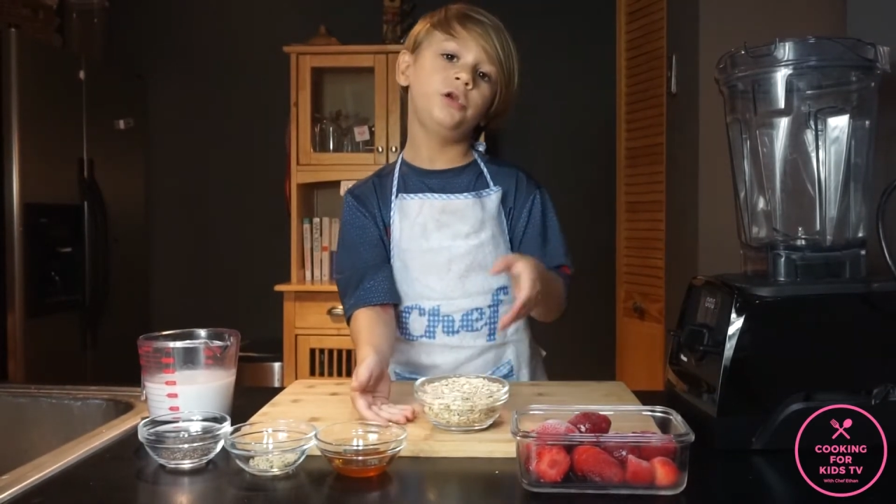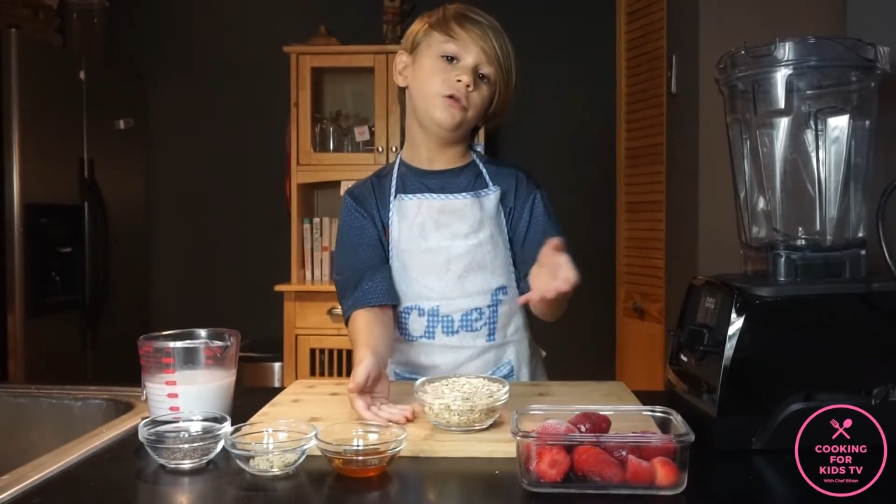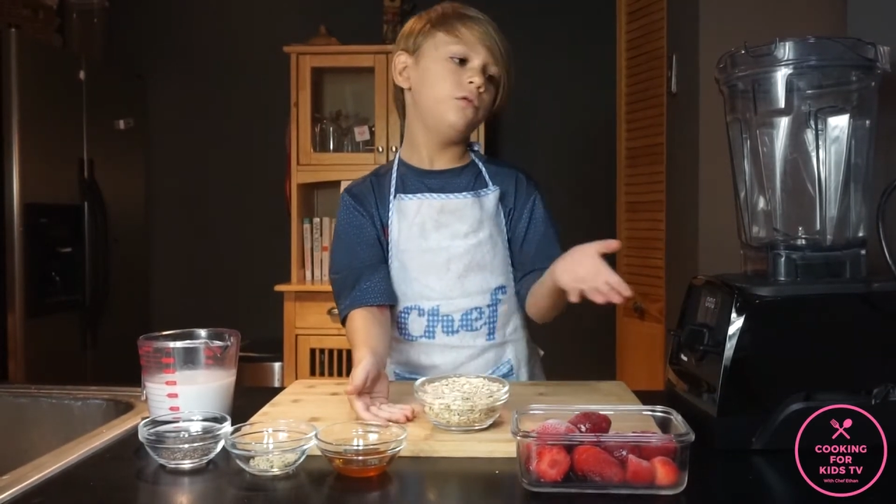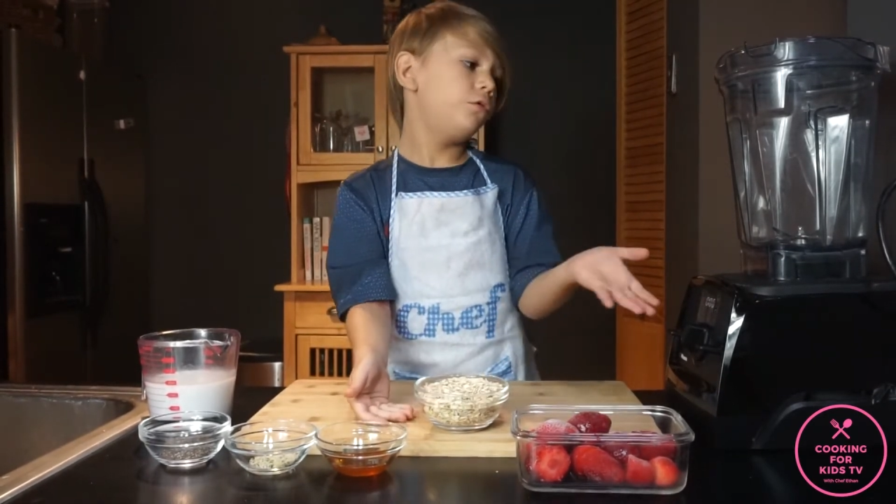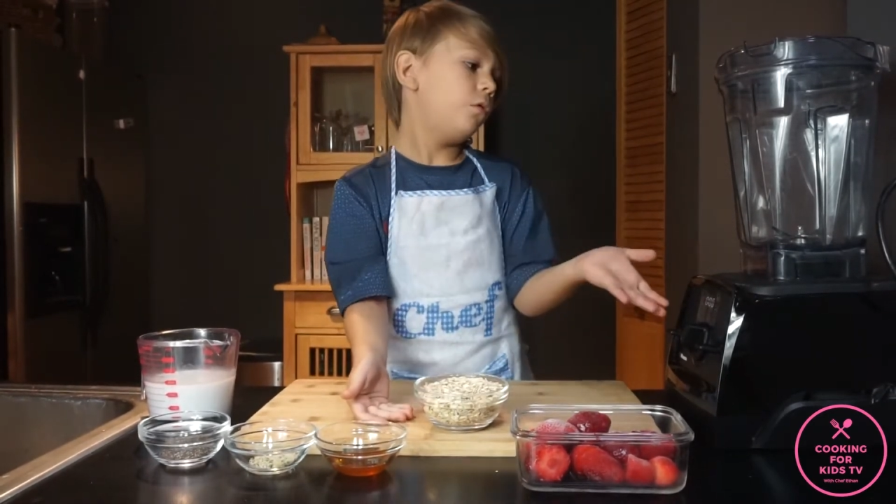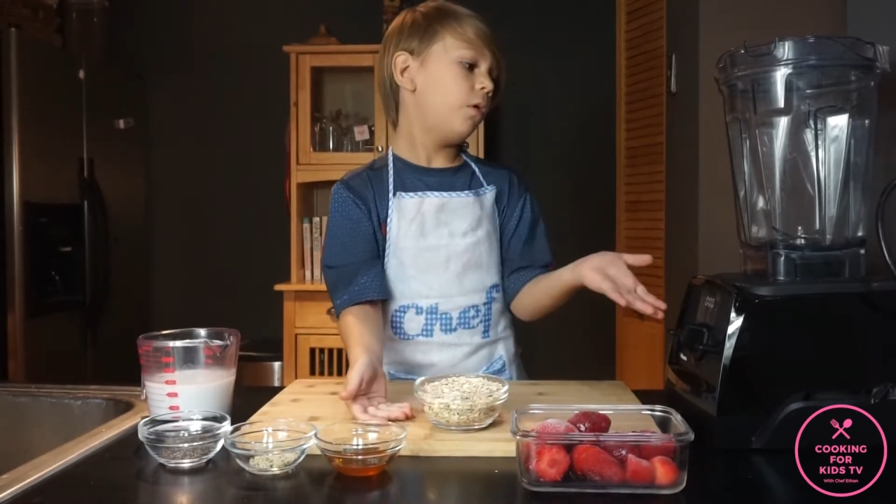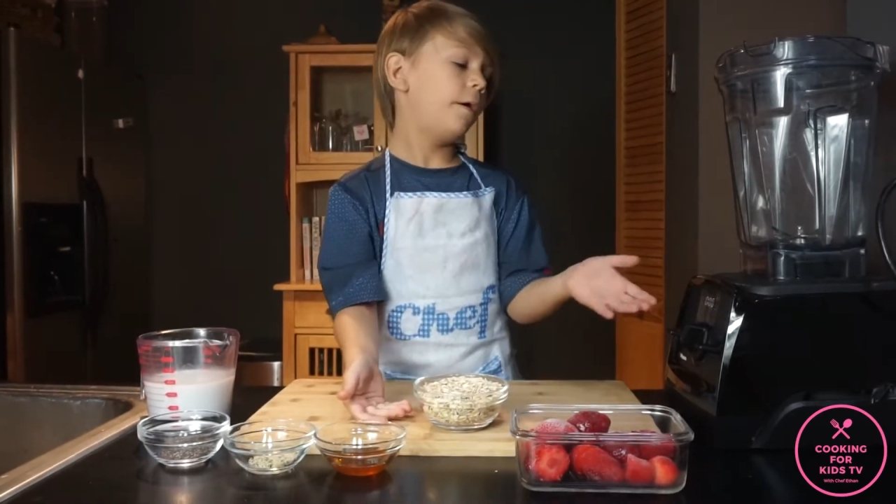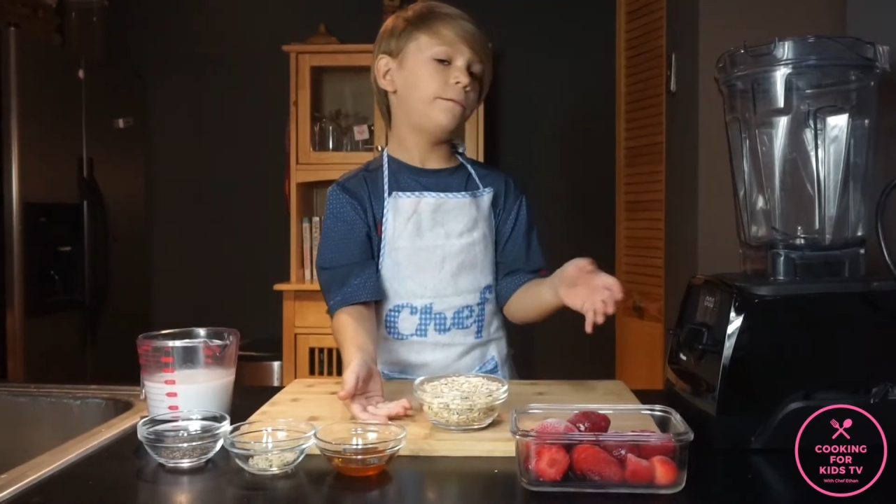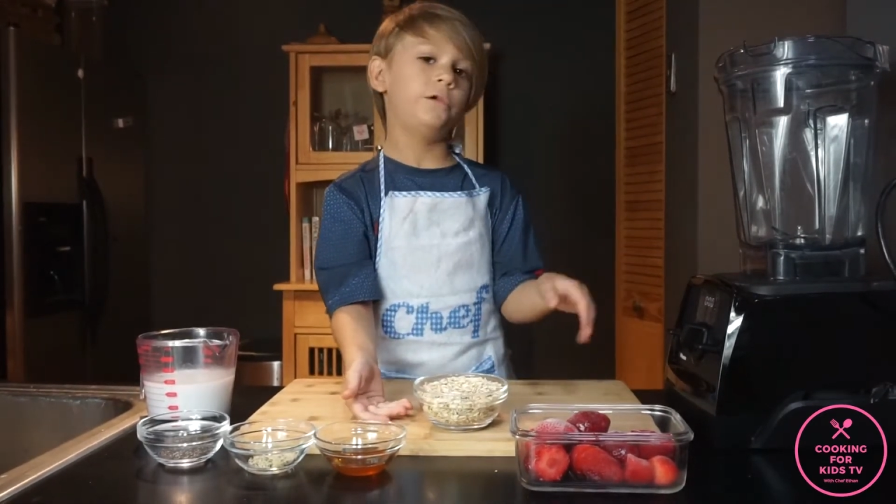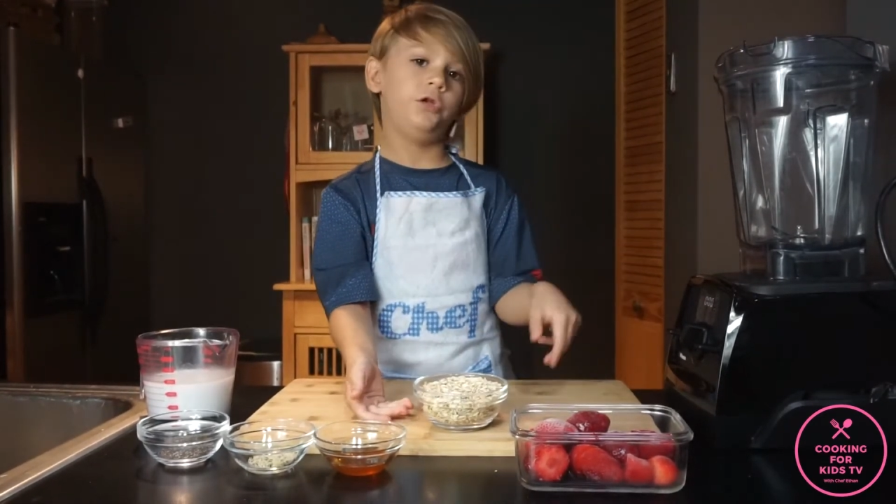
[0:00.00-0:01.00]
You don't
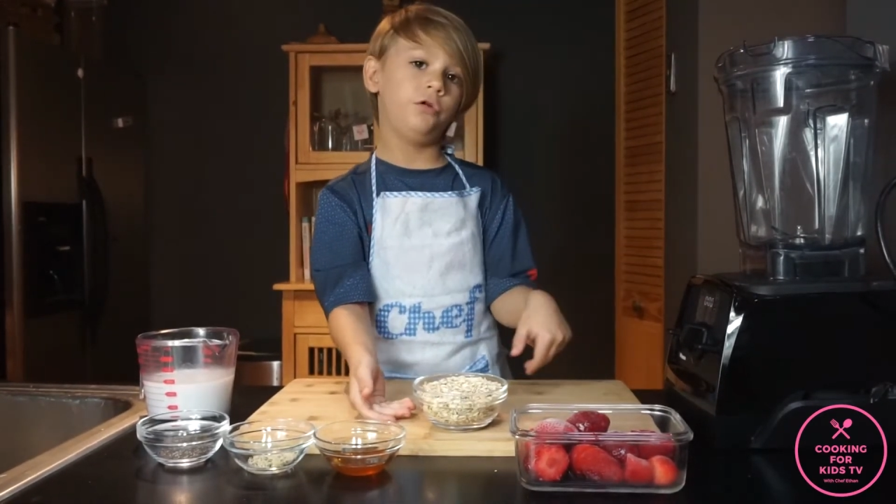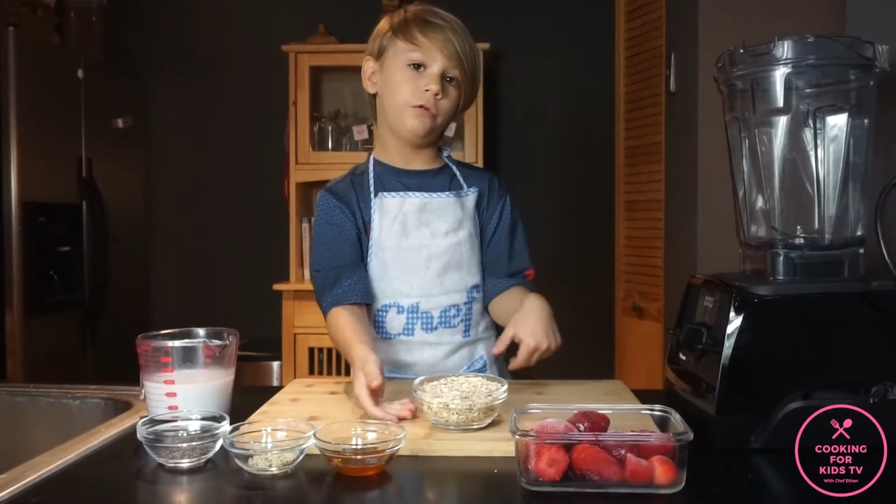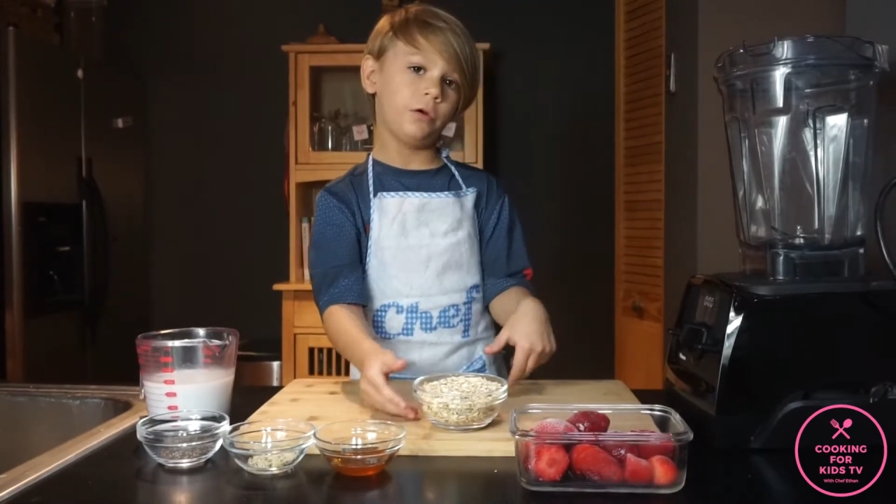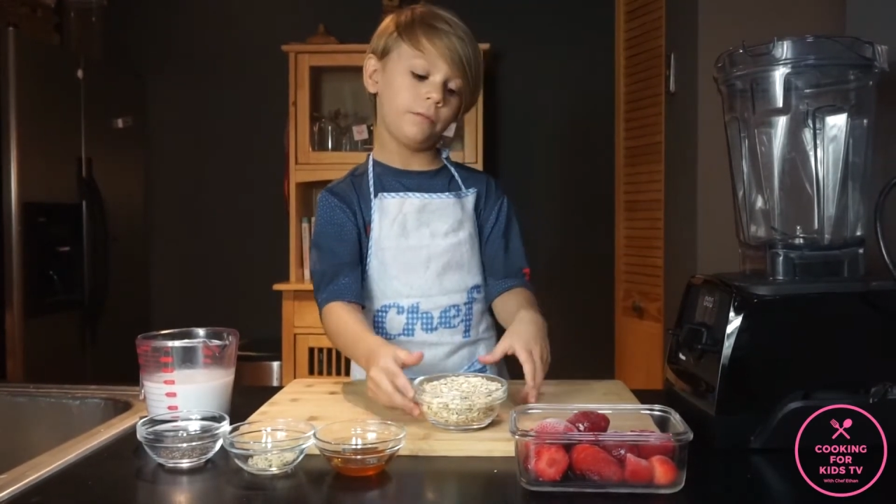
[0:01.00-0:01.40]
have to do it,